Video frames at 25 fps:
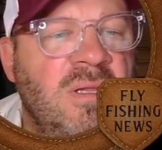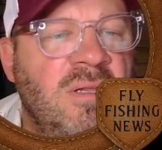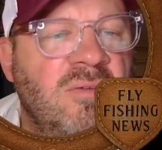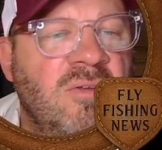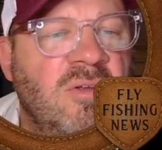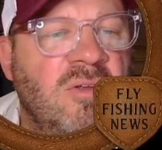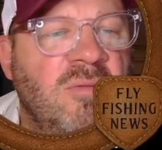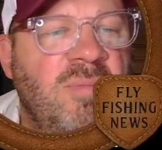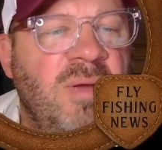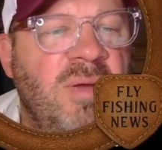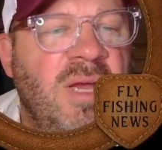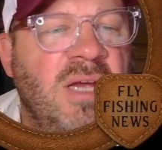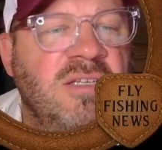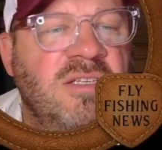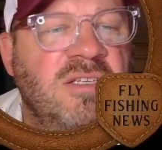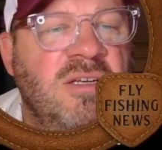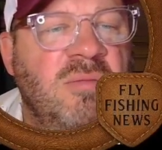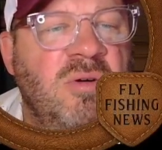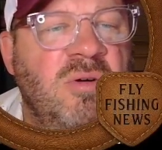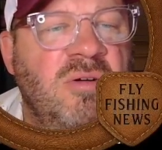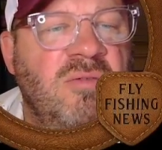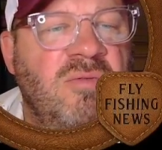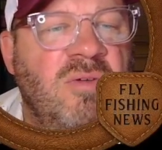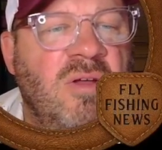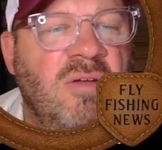This will impact
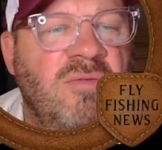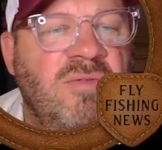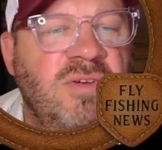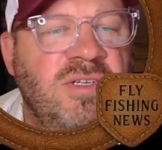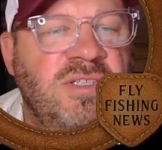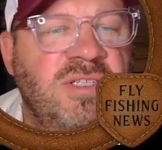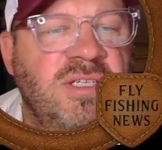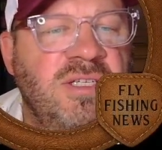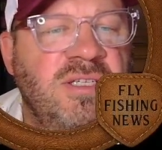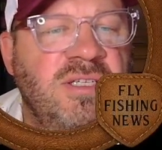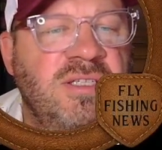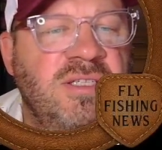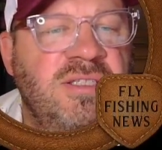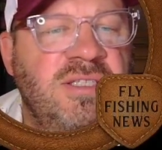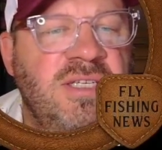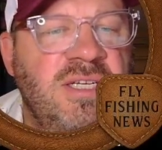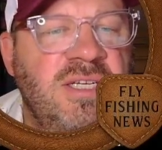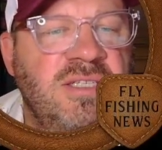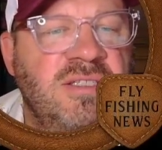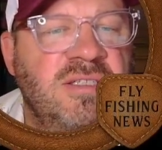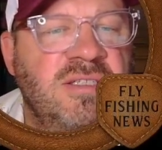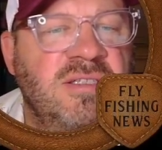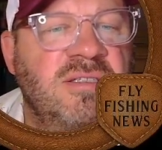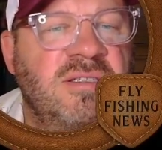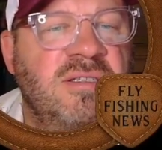summer and fall fishing
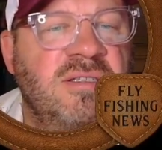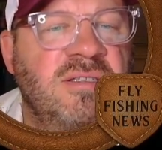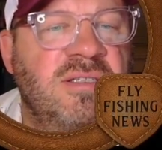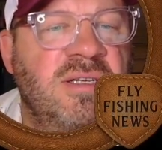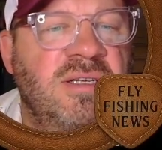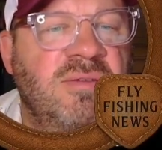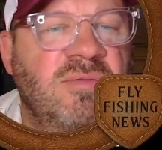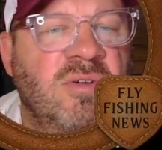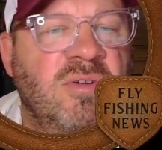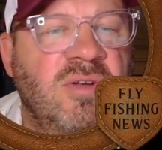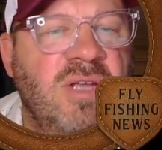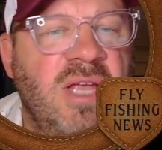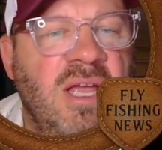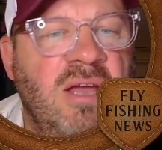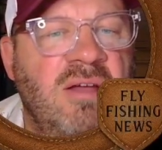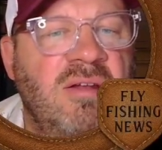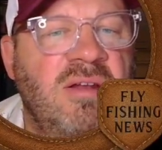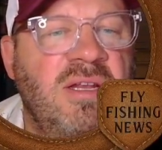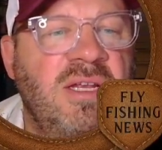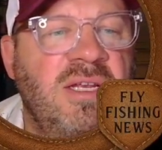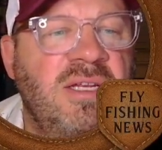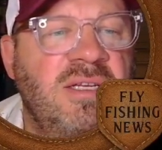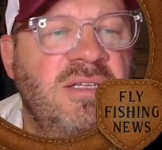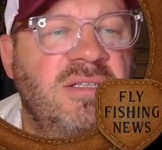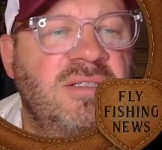seasons in several
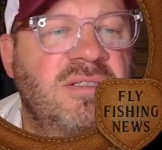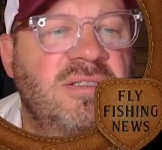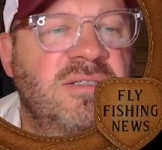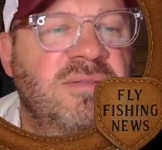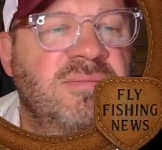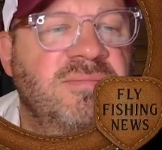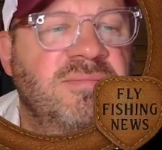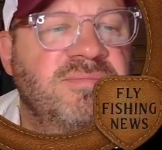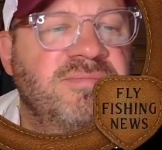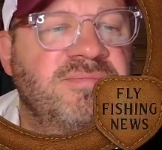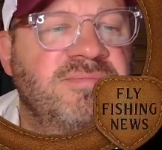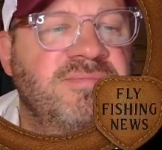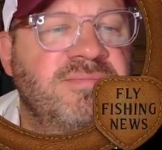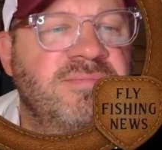counties.